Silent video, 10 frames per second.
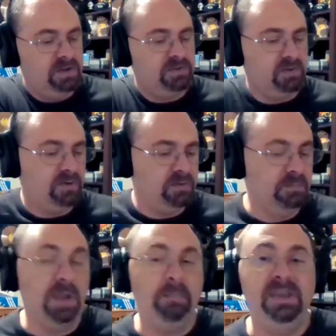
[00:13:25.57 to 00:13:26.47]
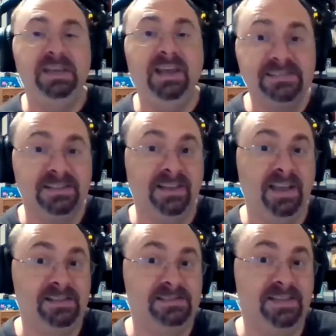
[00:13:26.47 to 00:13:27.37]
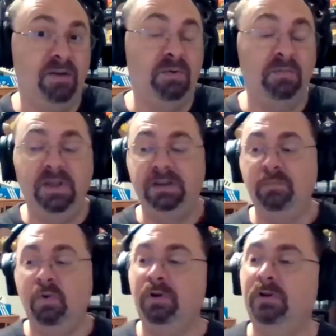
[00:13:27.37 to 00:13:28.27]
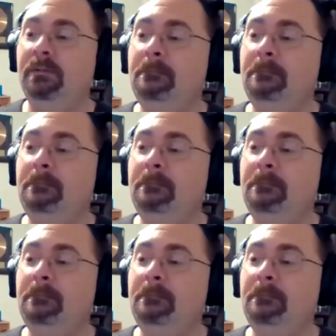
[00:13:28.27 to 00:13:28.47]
So maybe he doesn't like this album anymore.